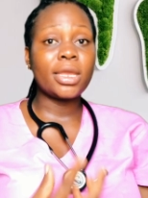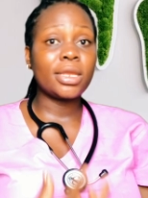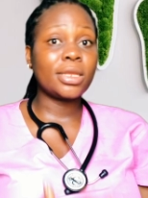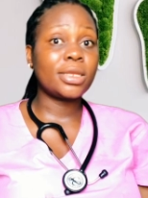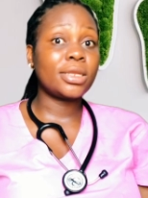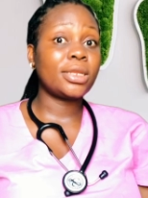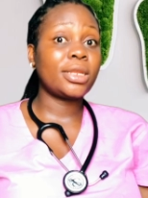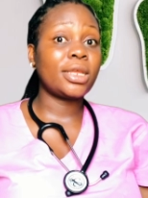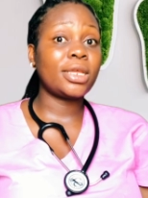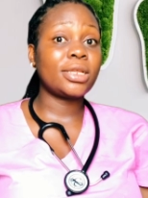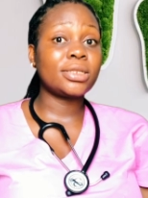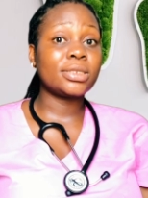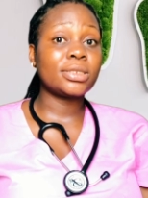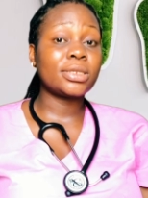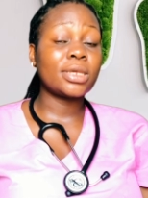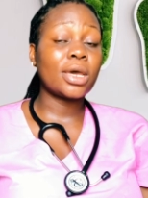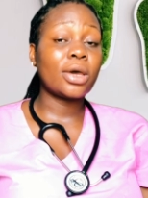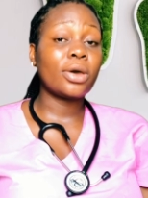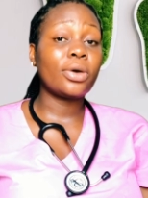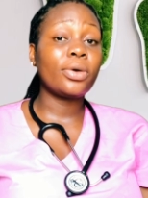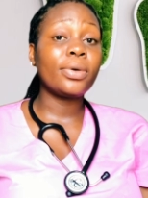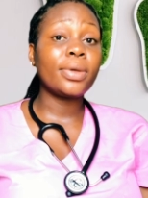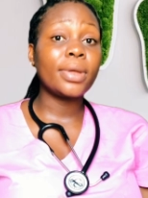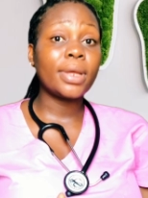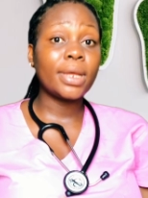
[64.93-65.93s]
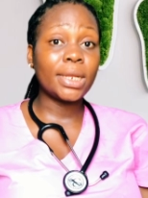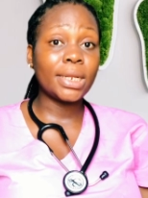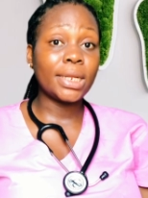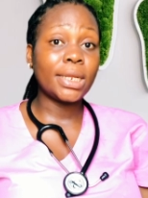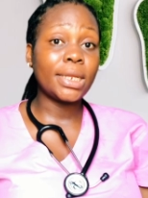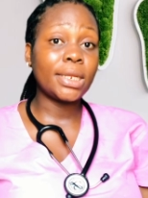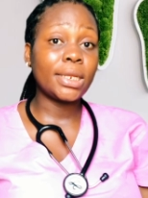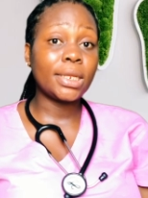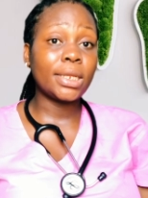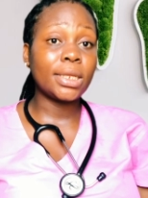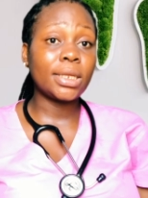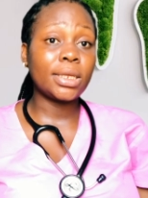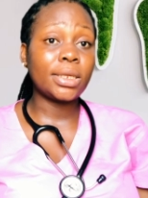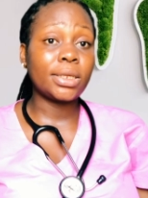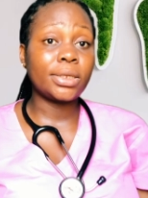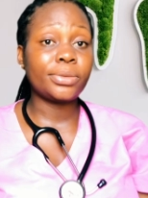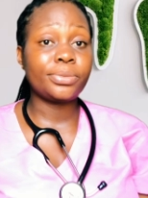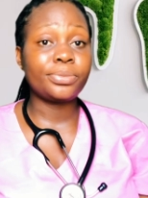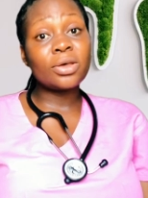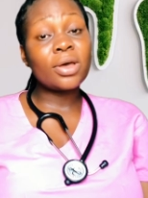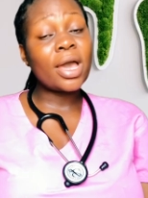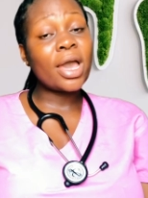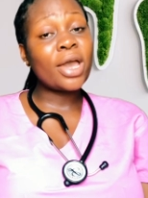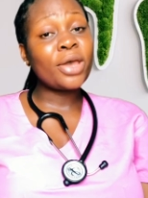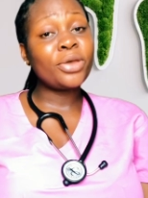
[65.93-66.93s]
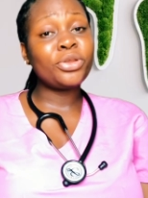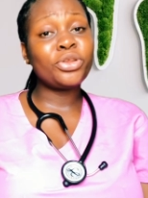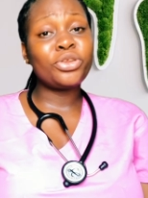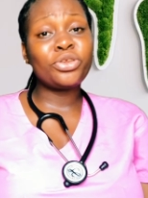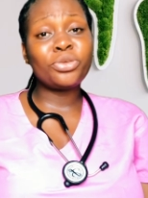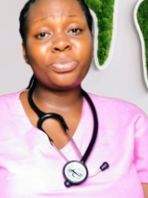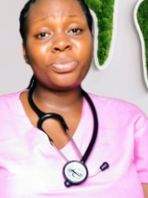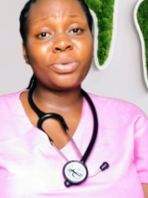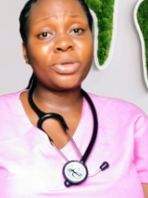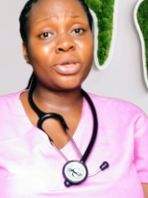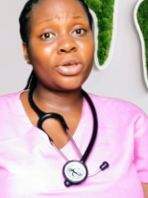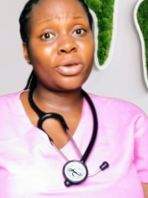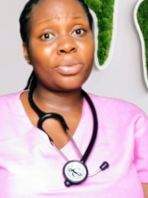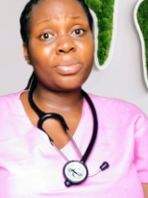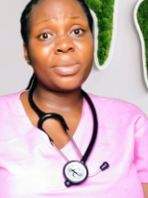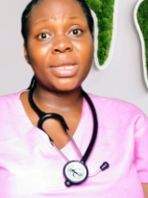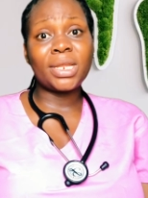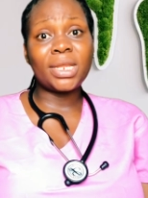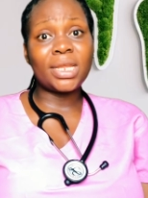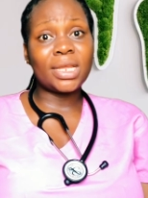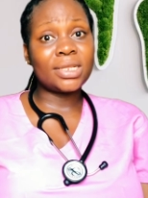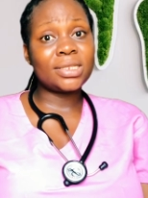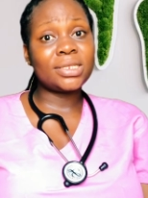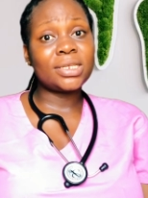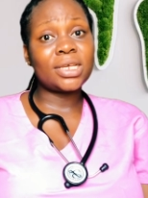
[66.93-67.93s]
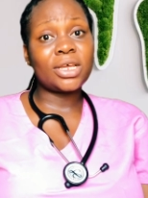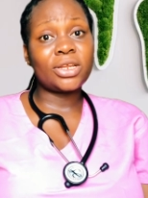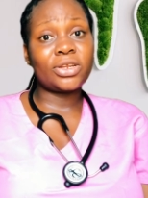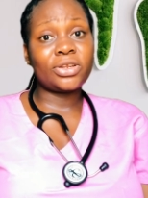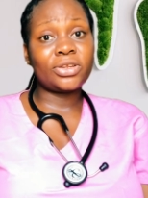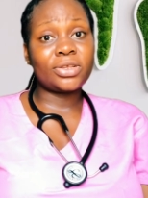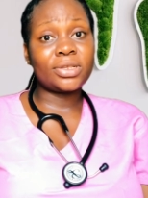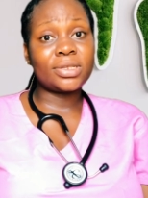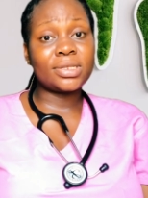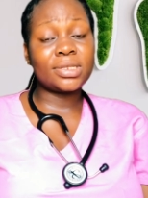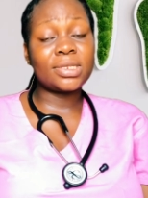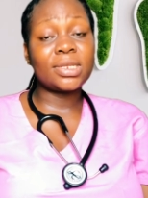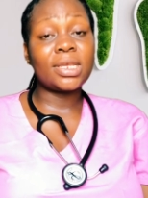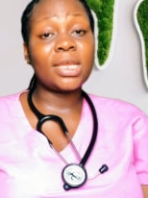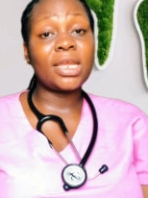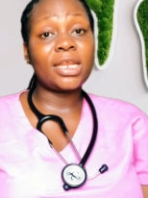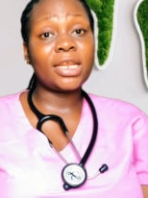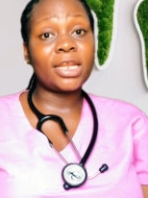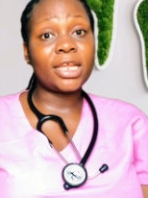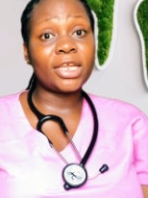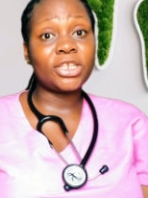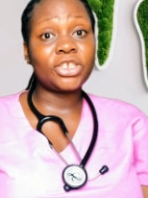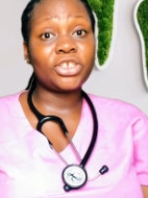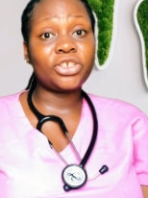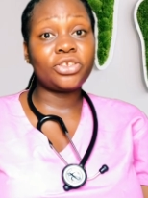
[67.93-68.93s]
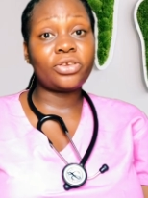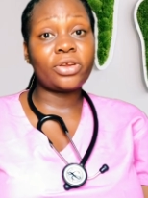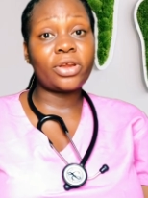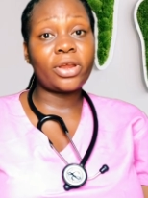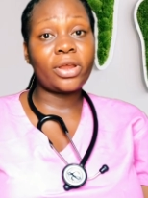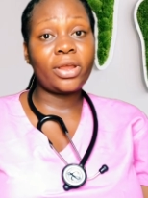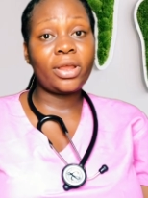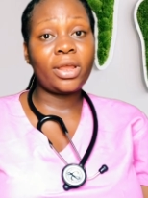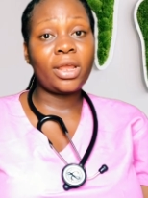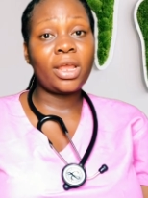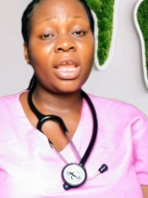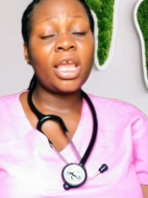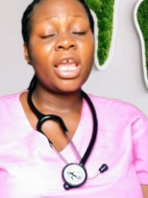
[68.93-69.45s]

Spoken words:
in the dental clinic. So how do you become a dental nurse in Nigeria?